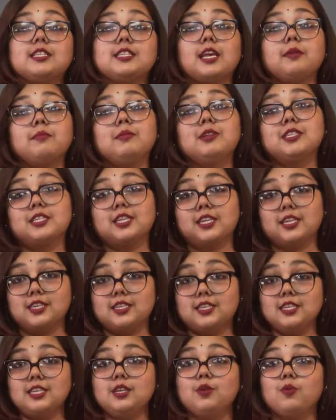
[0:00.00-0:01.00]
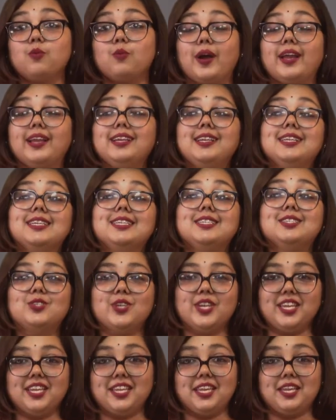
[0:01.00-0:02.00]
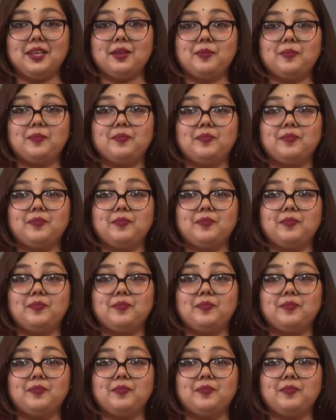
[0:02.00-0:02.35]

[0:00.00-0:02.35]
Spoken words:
simultaneity while drinking.